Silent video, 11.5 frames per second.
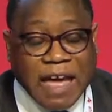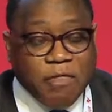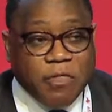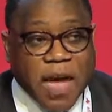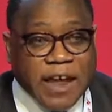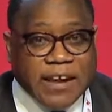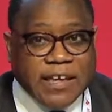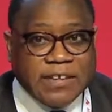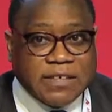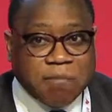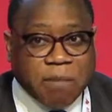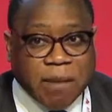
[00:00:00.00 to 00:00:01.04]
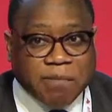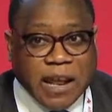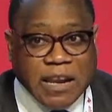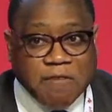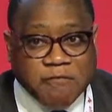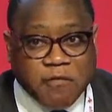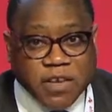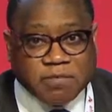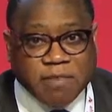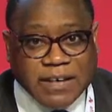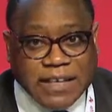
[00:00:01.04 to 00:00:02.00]
That is the pipeline
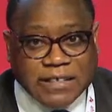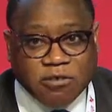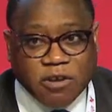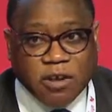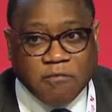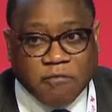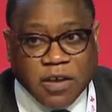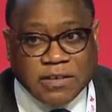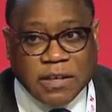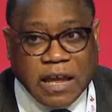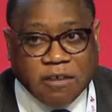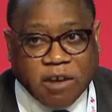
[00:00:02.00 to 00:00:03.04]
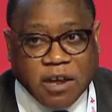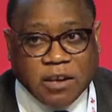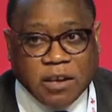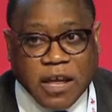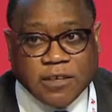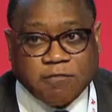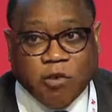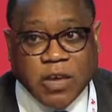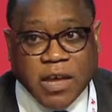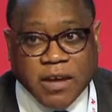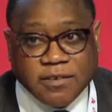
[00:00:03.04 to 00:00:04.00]
investment he's going to invest in Nigeria in the next 4
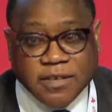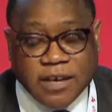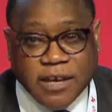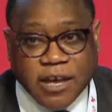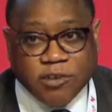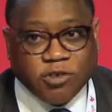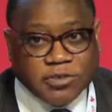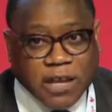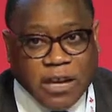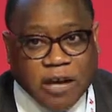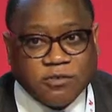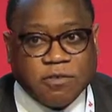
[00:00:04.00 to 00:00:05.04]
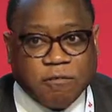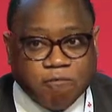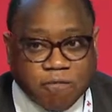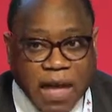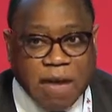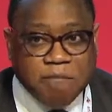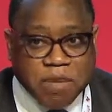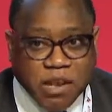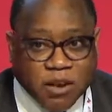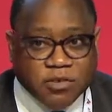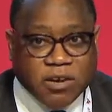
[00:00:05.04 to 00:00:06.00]
years. He just announced $9
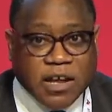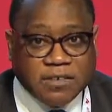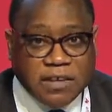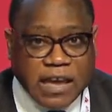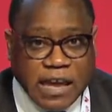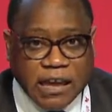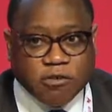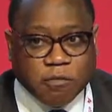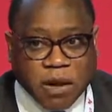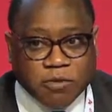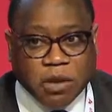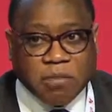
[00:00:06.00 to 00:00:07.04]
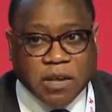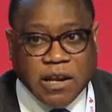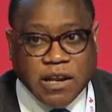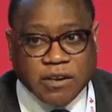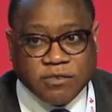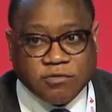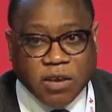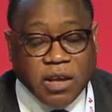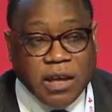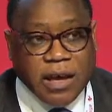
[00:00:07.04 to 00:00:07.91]
billion into petrochemical industry.